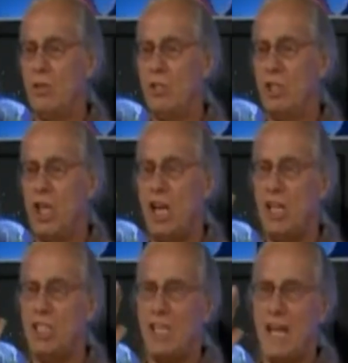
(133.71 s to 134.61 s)

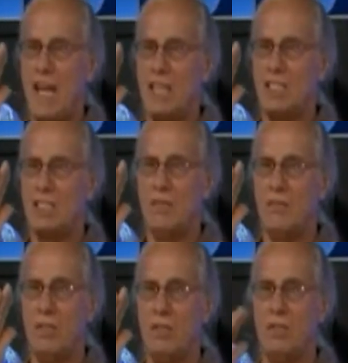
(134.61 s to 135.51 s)
change the axis of
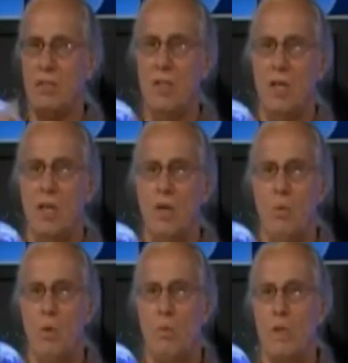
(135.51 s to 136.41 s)
the Earth
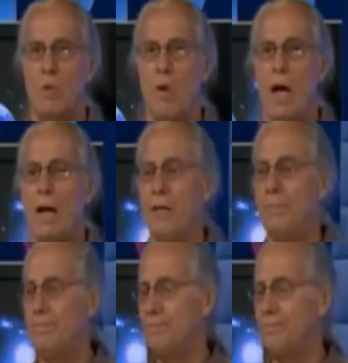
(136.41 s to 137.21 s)
would require